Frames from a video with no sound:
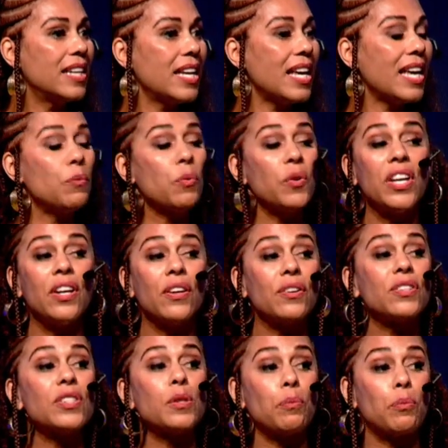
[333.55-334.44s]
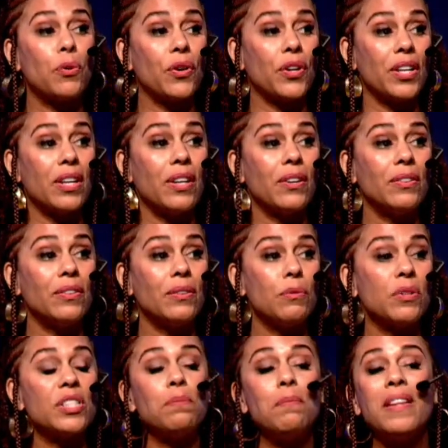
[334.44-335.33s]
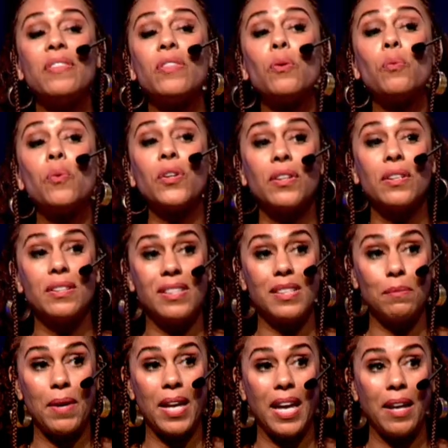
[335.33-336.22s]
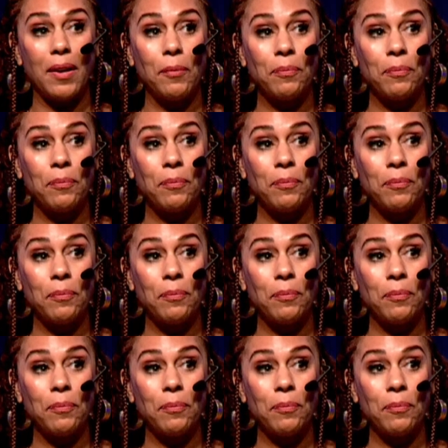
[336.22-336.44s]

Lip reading: and we're here to support you, which meant the world to me.